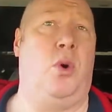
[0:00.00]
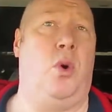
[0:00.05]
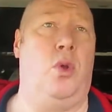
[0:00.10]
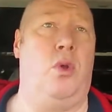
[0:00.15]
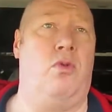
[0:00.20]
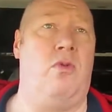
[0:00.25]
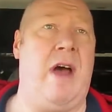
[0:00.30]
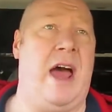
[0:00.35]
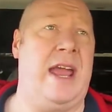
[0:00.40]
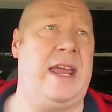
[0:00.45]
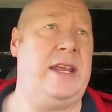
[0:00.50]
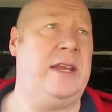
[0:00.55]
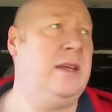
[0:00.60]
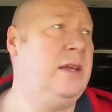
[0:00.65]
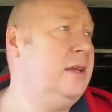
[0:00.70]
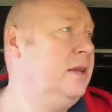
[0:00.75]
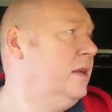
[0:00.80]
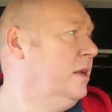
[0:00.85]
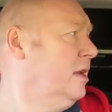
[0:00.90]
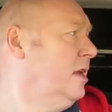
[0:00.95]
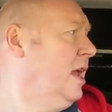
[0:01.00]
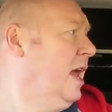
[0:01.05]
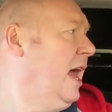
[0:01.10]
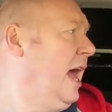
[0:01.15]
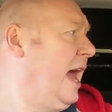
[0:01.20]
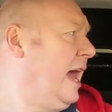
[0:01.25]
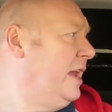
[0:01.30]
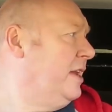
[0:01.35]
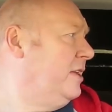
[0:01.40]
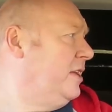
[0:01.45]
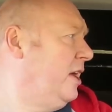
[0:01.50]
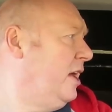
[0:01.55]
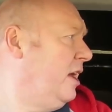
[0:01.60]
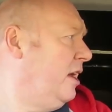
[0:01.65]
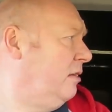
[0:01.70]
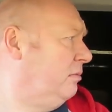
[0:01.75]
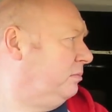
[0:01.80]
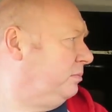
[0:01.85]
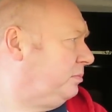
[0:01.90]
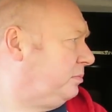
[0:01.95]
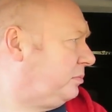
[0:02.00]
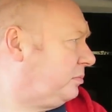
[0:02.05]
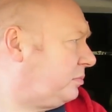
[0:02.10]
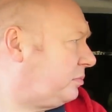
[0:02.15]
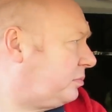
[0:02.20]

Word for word: all the rain. And um,